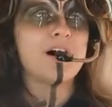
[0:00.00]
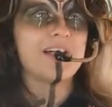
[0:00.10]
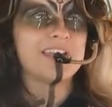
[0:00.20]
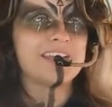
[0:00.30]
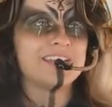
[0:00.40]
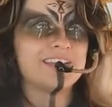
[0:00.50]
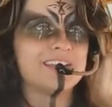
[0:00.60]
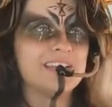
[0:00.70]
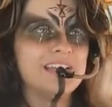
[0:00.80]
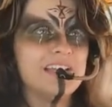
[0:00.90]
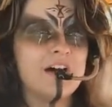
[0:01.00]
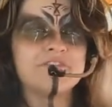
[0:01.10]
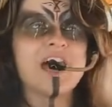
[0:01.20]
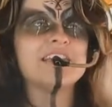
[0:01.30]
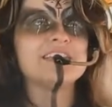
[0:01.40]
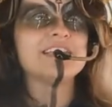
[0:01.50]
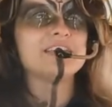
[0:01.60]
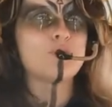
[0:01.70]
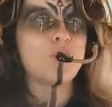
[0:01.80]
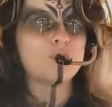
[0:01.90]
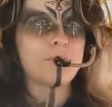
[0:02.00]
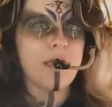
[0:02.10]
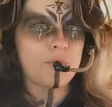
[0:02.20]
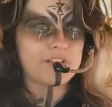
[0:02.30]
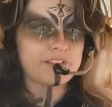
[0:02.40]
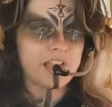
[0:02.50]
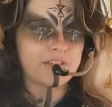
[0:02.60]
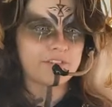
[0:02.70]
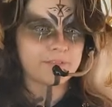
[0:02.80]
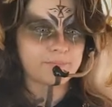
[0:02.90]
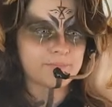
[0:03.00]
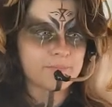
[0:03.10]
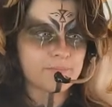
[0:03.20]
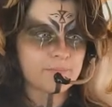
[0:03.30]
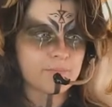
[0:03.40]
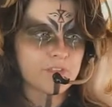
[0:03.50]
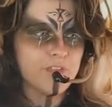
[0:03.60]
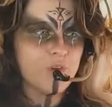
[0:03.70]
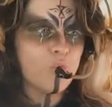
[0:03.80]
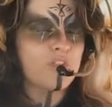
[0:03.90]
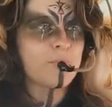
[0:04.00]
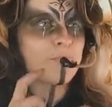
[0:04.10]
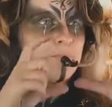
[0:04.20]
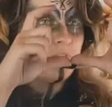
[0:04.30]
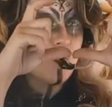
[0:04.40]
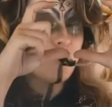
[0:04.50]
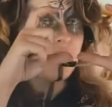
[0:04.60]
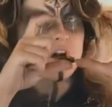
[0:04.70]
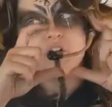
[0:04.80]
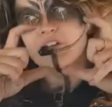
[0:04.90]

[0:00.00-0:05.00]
body of 19-year-old Mary Sullivan, with a note